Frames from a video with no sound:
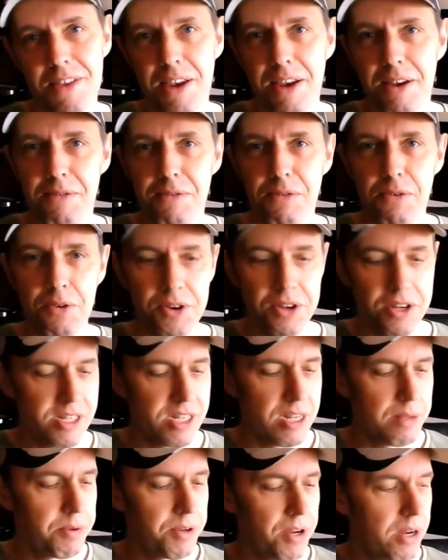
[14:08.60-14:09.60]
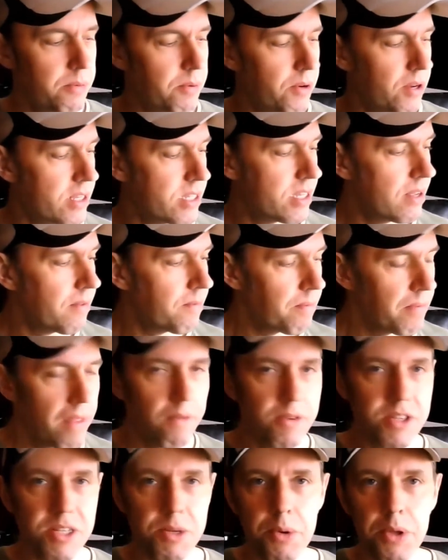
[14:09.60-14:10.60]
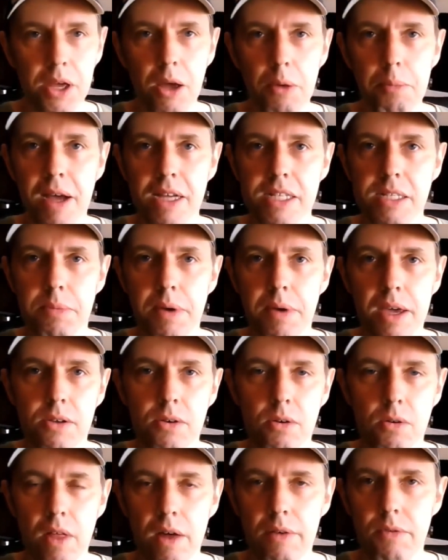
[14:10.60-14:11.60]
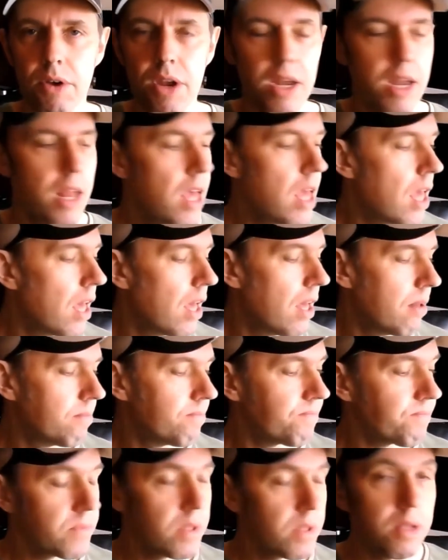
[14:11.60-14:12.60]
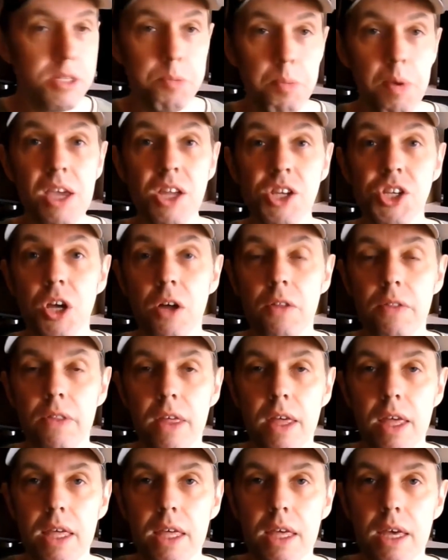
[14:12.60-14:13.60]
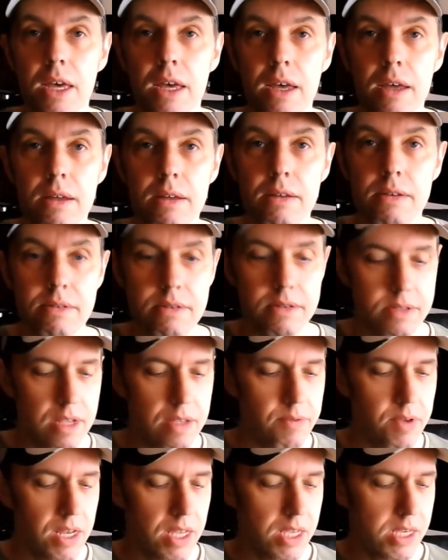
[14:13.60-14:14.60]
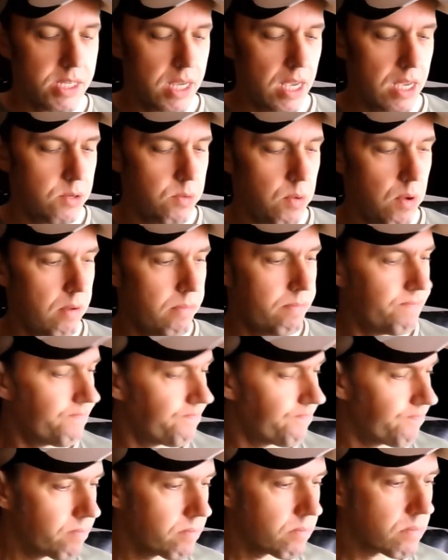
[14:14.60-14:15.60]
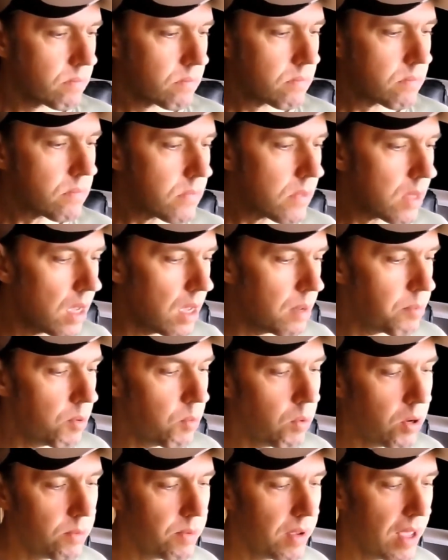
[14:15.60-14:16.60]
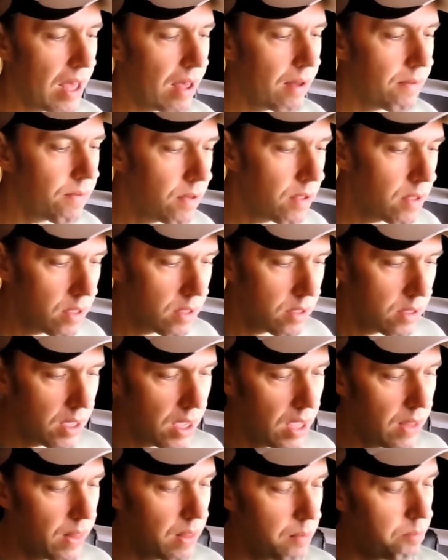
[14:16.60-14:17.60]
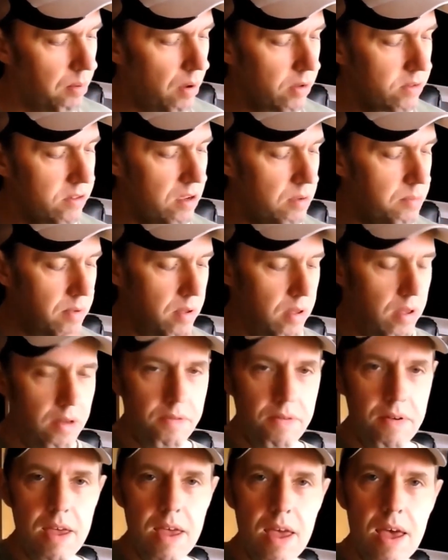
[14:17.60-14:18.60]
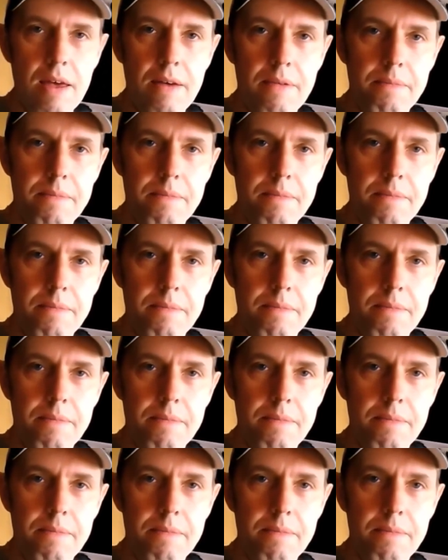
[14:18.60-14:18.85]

Freudian slip, I don't know what it is. Obviously, I want to go back to bed, all that running. This PG on the DVD set as well. What do we have in the bottom of here?